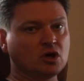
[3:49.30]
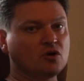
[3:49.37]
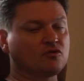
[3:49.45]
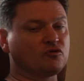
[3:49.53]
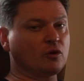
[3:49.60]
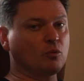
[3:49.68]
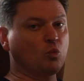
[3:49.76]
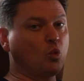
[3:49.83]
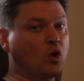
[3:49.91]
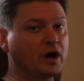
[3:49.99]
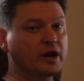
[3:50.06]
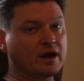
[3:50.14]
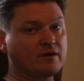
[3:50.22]
from
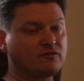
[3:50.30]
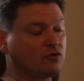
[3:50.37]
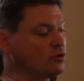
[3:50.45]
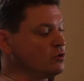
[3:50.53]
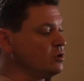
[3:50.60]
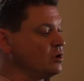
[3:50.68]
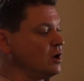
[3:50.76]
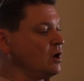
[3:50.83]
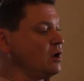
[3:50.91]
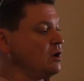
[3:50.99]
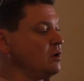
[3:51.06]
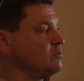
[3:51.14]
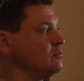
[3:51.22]
whatever
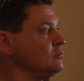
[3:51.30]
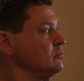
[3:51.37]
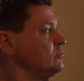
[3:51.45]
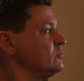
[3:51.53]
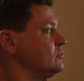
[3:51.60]
um,